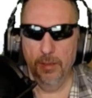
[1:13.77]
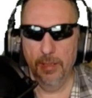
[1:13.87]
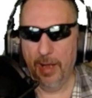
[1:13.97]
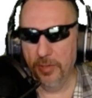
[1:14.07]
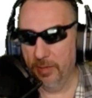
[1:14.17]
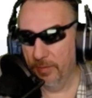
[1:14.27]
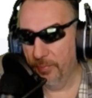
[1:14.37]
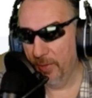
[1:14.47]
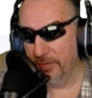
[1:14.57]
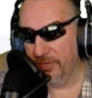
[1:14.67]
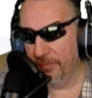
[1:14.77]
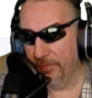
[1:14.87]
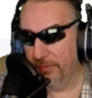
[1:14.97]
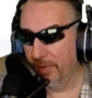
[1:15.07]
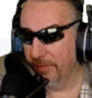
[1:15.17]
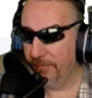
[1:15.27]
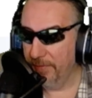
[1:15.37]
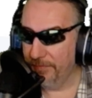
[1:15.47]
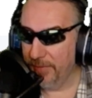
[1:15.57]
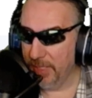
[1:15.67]
Now you can purchase it for
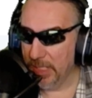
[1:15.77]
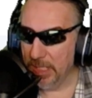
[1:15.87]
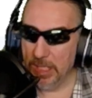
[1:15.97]
350